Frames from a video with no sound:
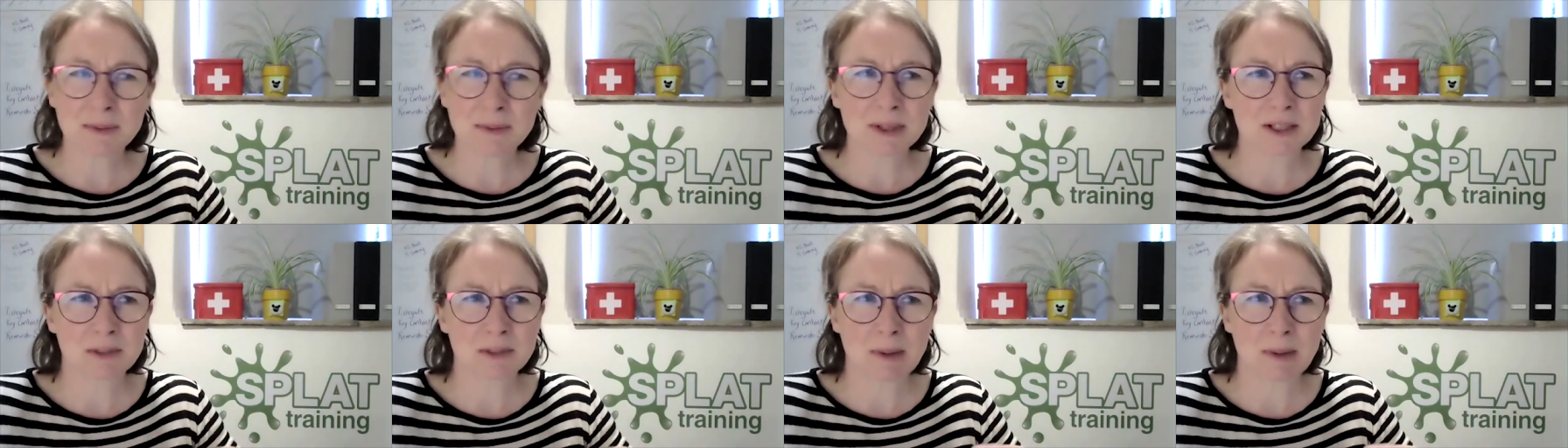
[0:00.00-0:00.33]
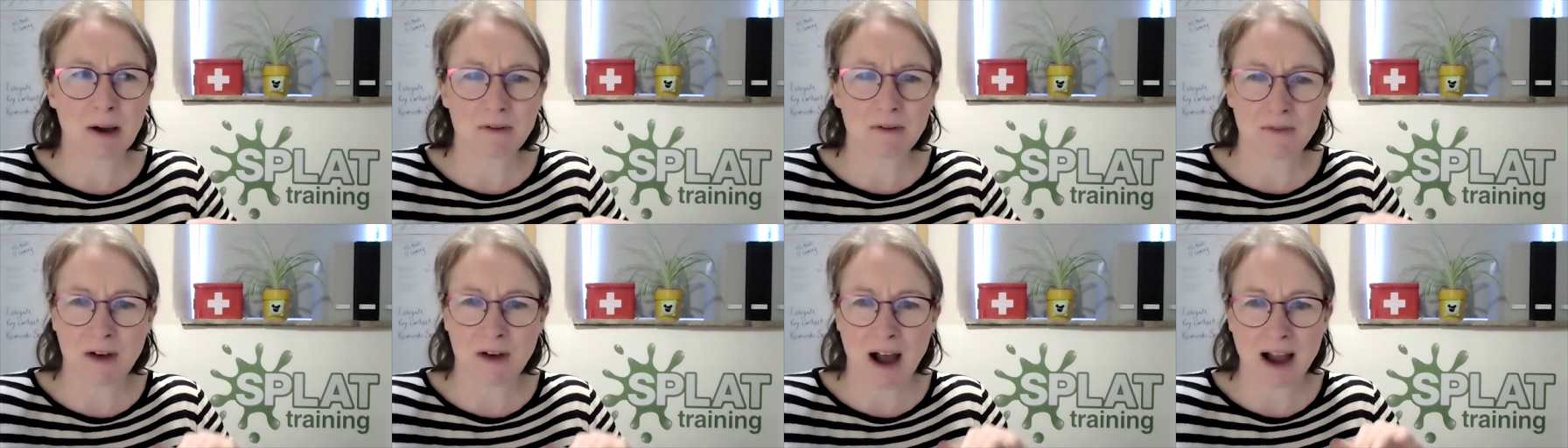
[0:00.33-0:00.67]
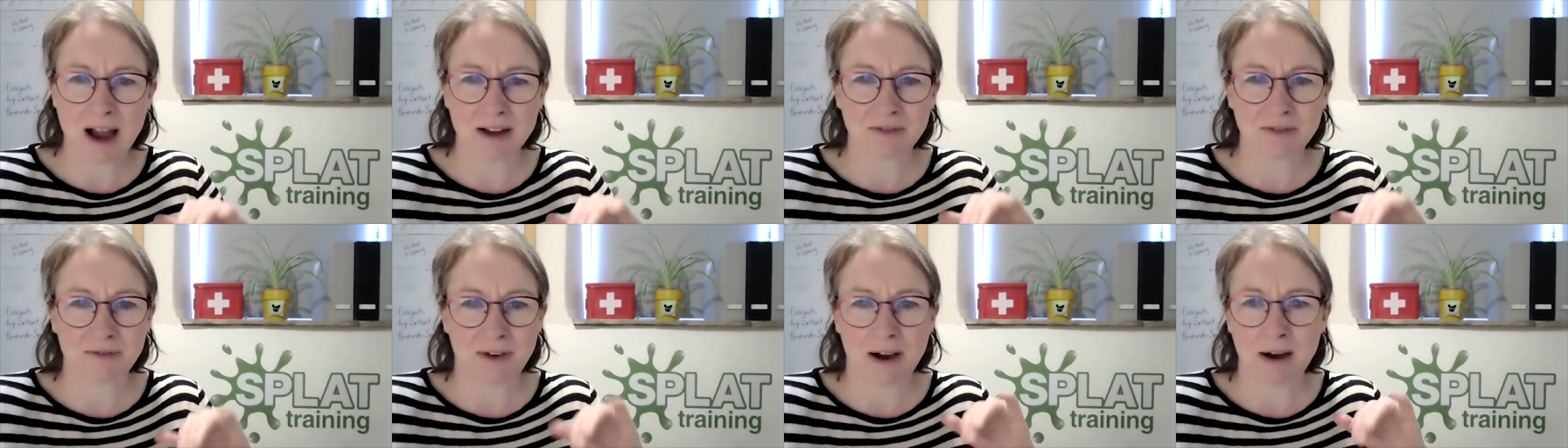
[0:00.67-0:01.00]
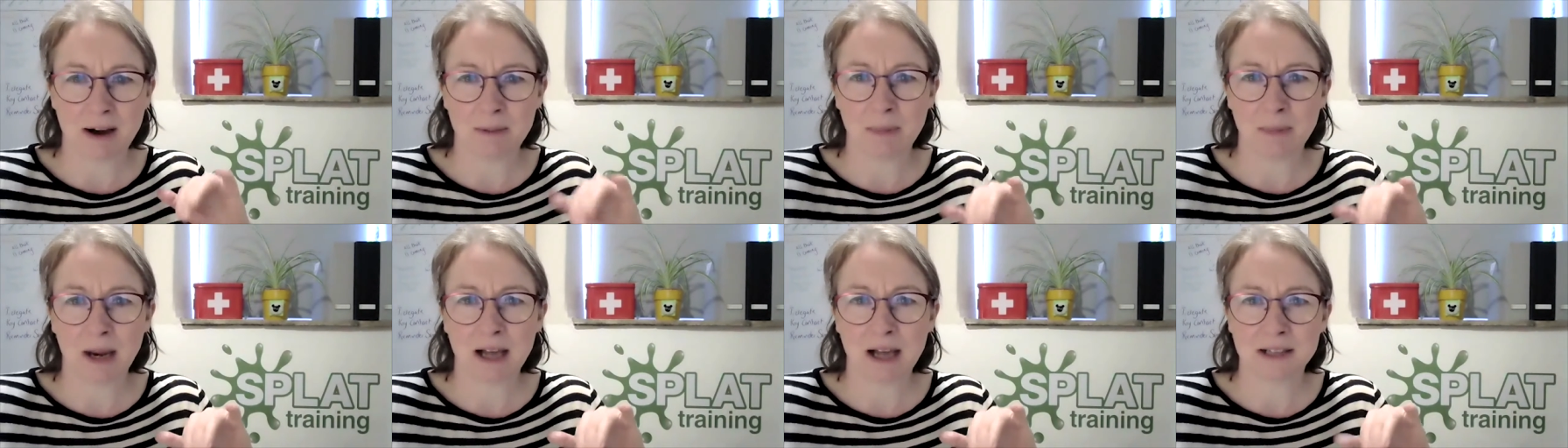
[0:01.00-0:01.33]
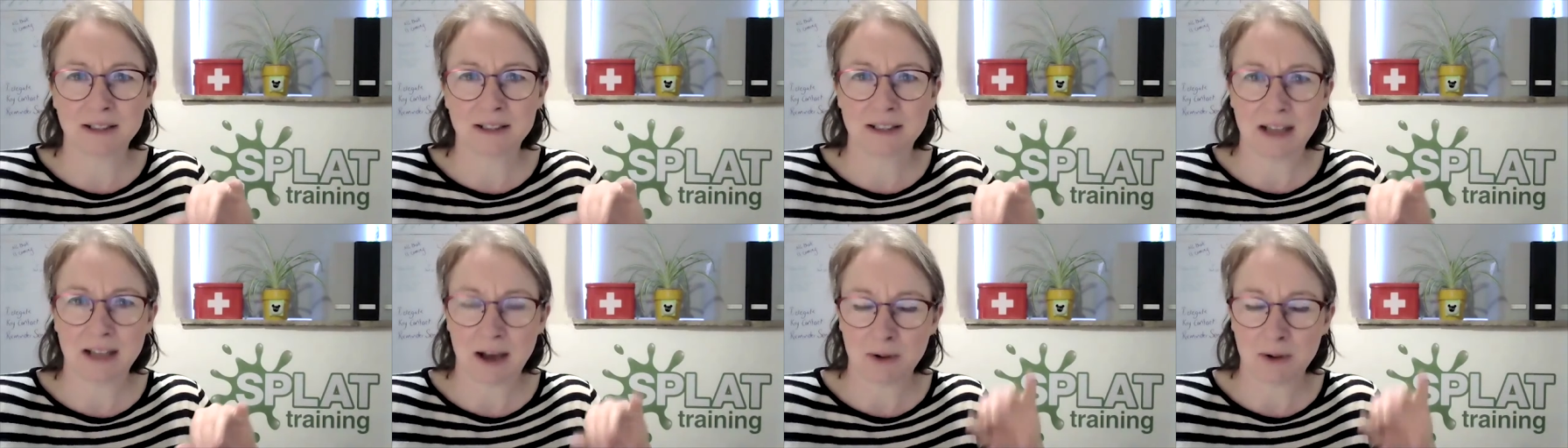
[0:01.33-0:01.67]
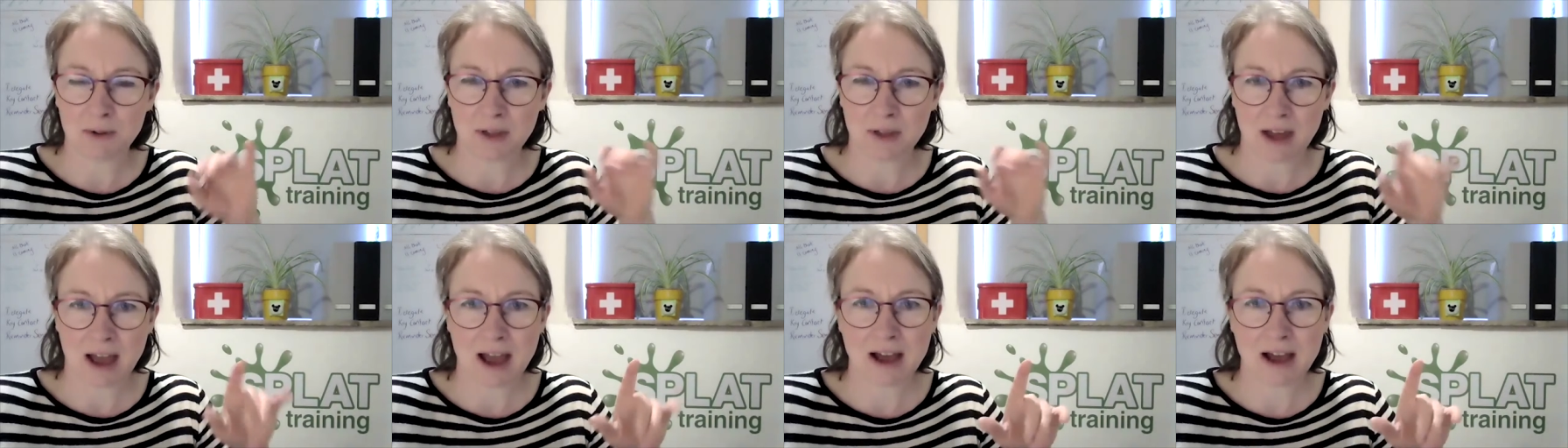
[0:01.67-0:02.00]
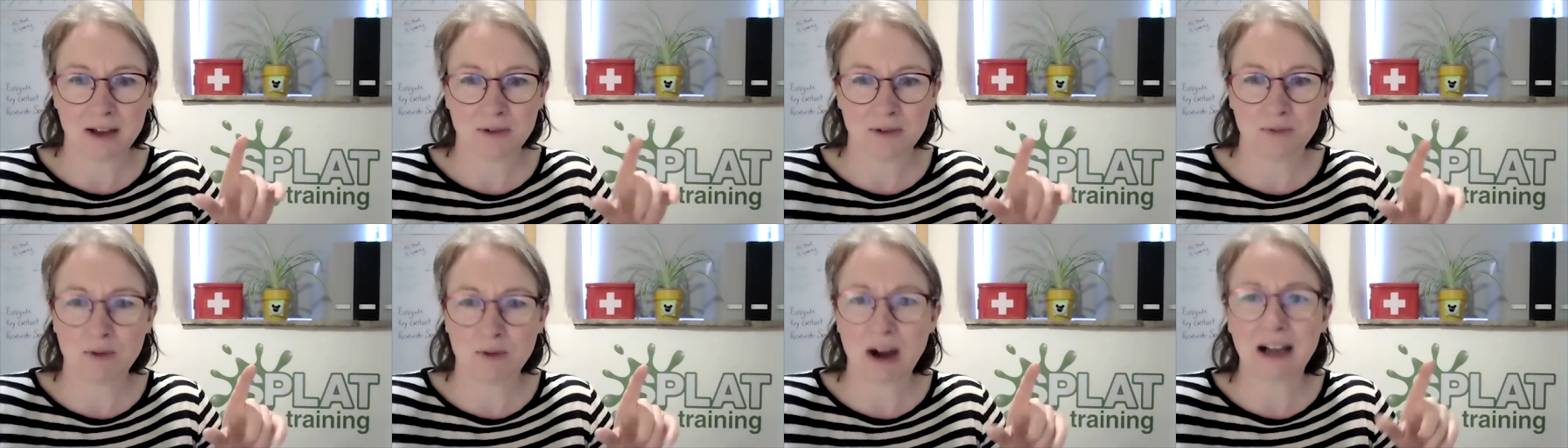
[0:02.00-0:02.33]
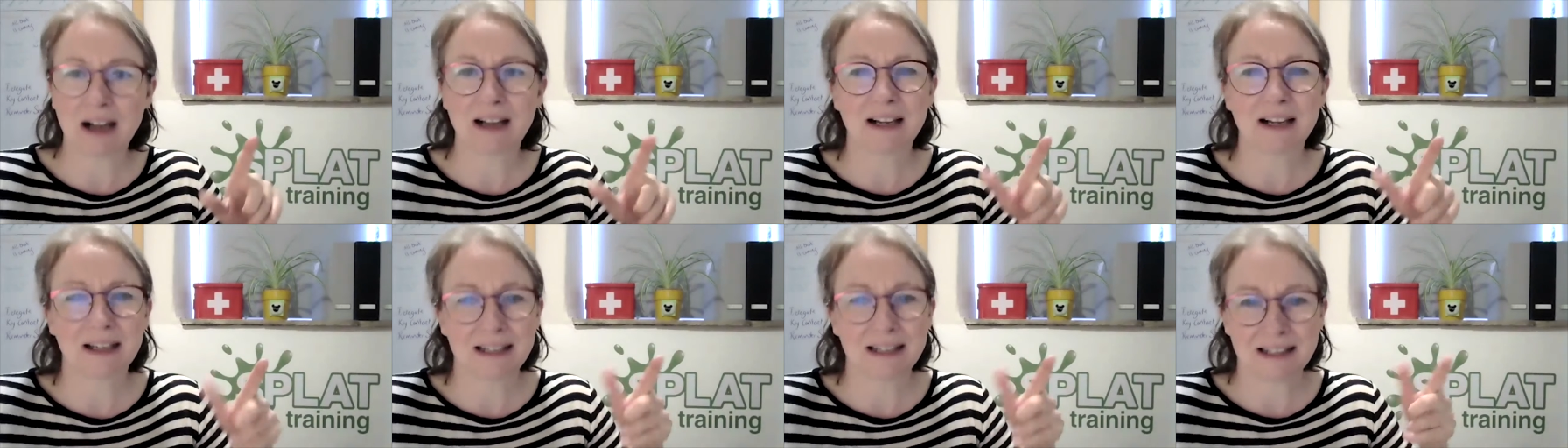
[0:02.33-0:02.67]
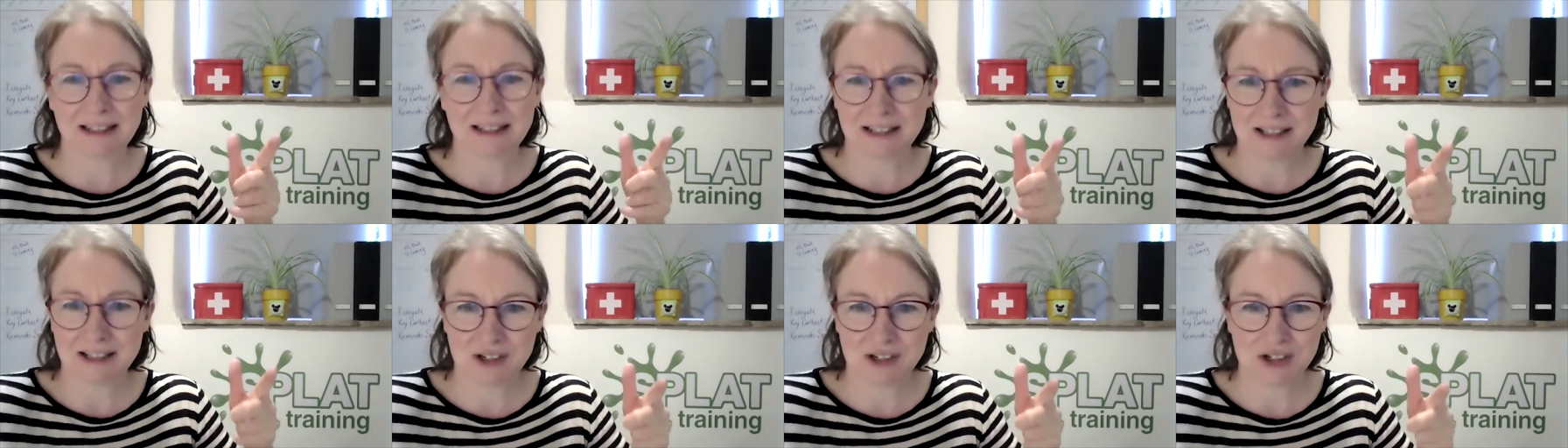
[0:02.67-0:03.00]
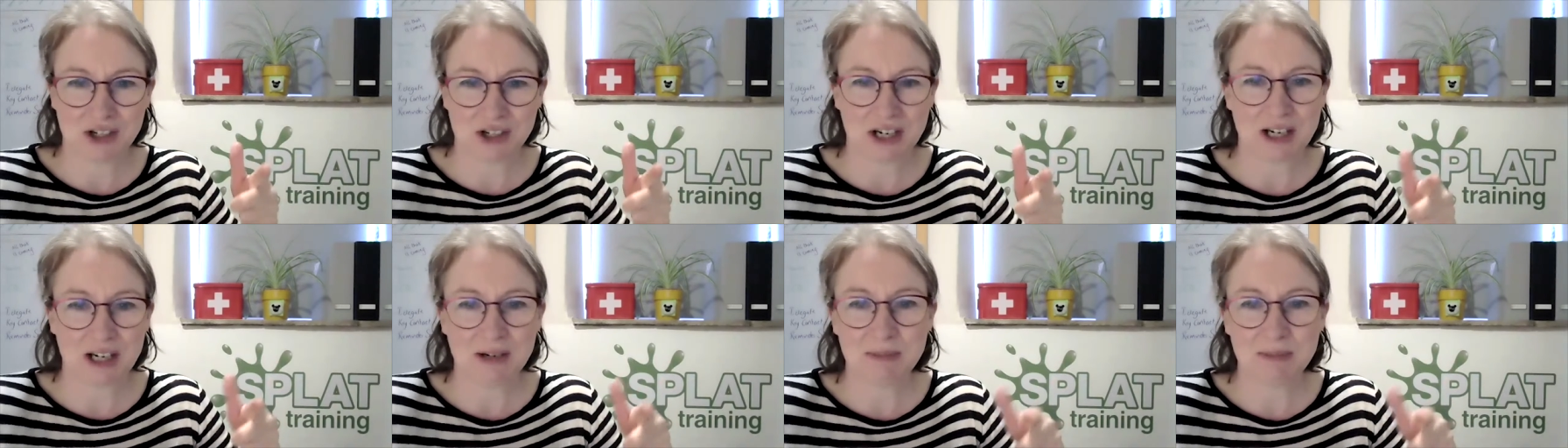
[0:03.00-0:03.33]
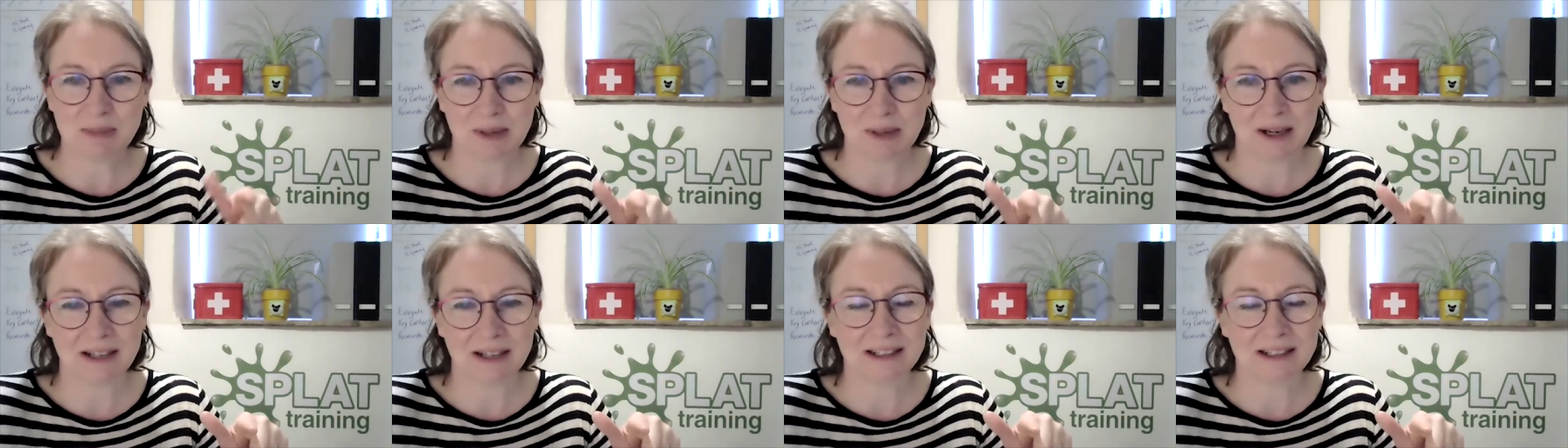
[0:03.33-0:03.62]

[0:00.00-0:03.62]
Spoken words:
about 5 farm lads out there wrangling these sheep.